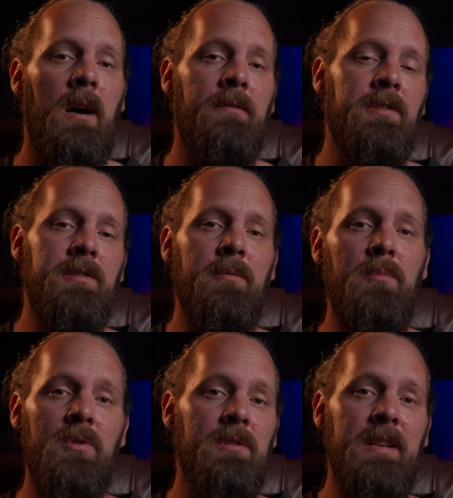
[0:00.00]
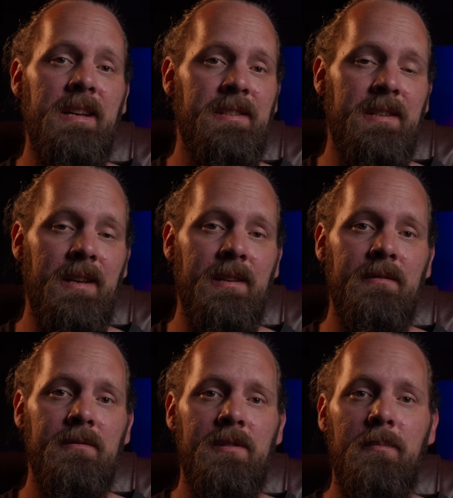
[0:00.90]
After some more testing,
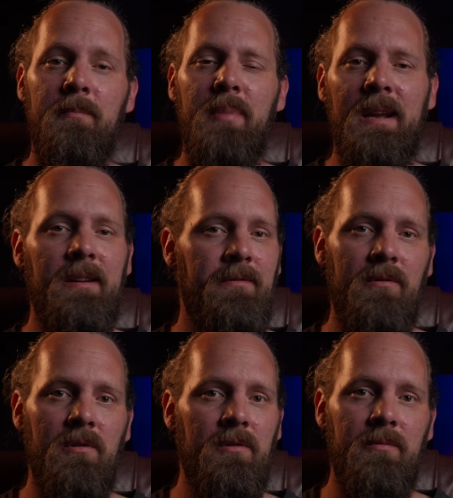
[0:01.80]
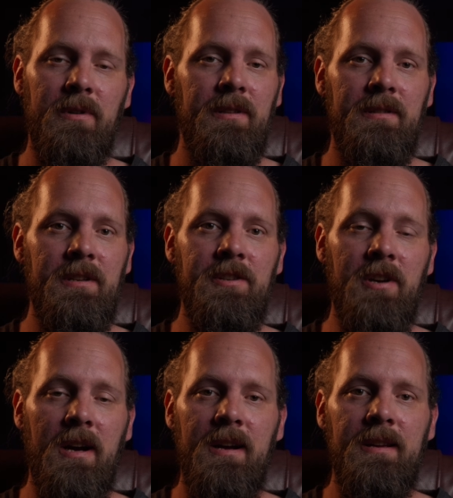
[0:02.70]
some back and forth with
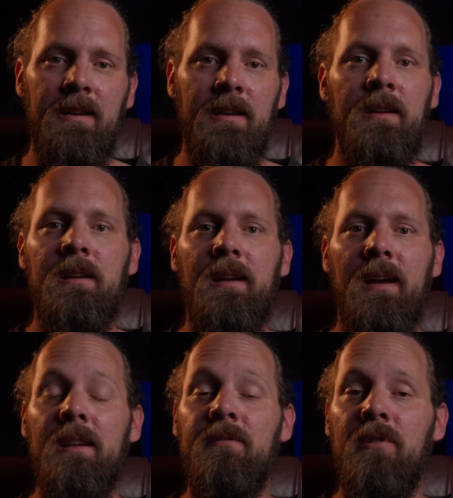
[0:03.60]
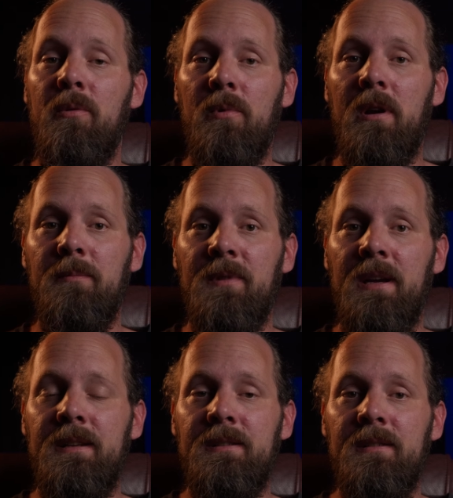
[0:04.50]
DJI, and a firmware
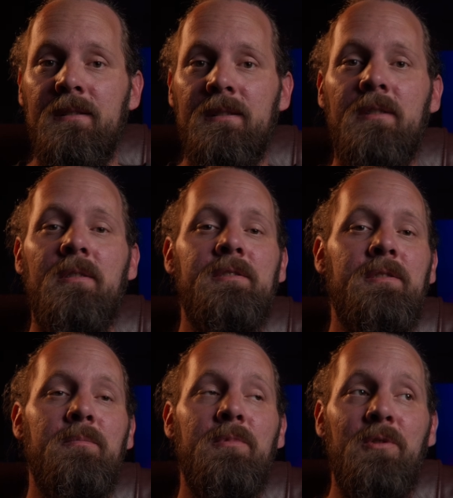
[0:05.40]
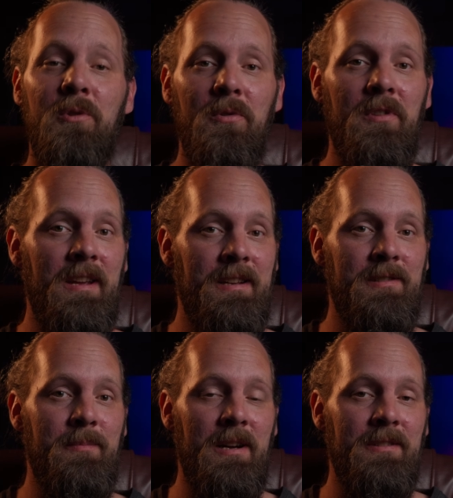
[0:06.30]
update, there are some cool things
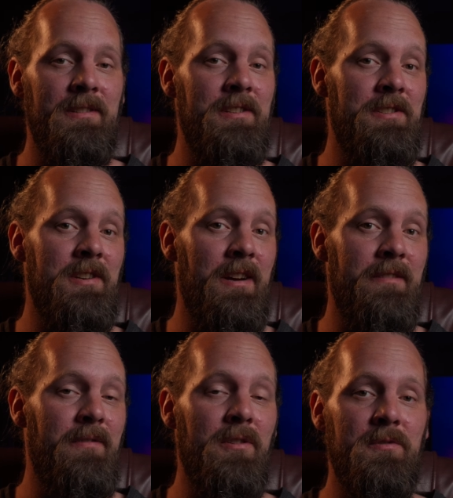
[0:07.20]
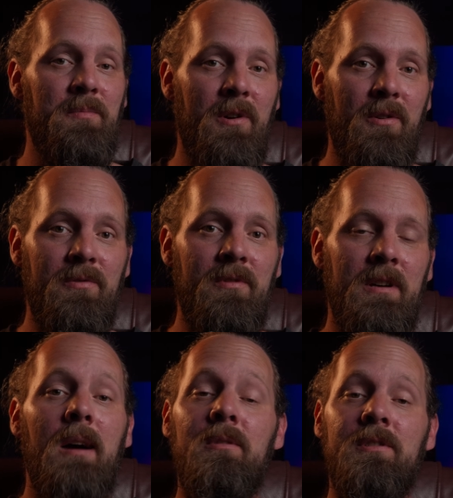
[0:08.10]
about the DJI Focus Pro
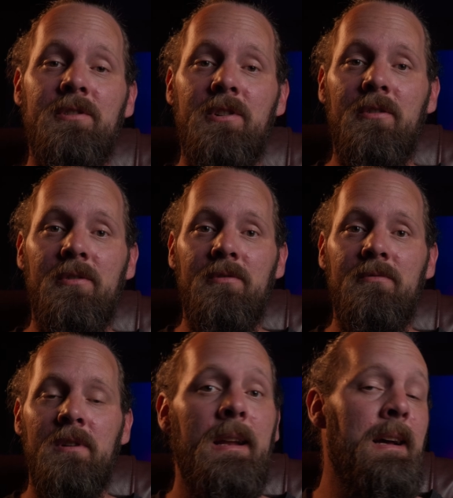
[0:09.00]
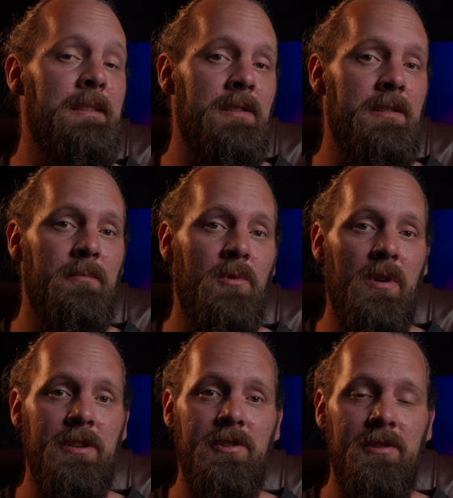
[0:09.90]
I want to show you and answer some
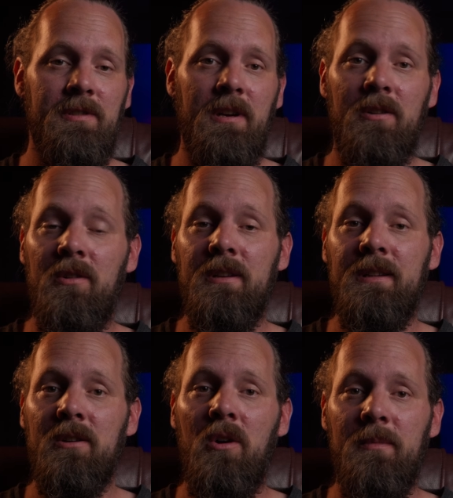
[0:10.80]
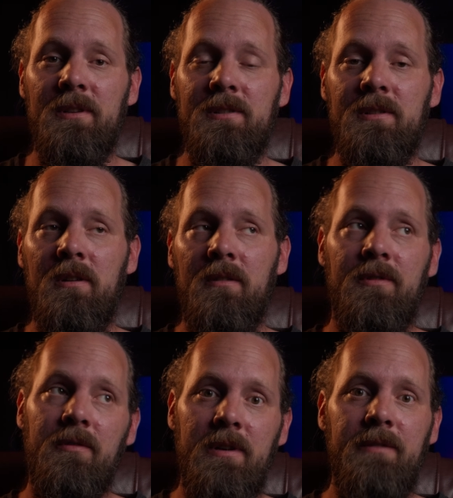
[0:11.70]
questions I got in the comments of
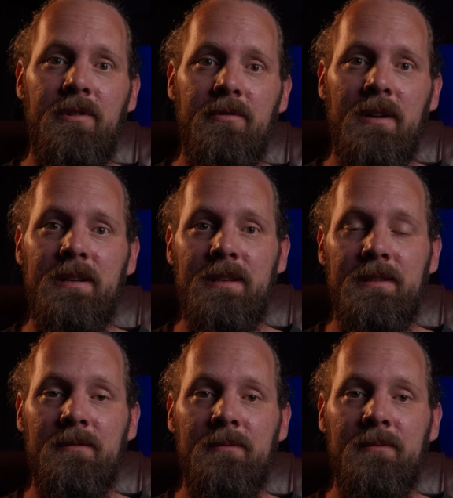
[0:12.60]
the review I did.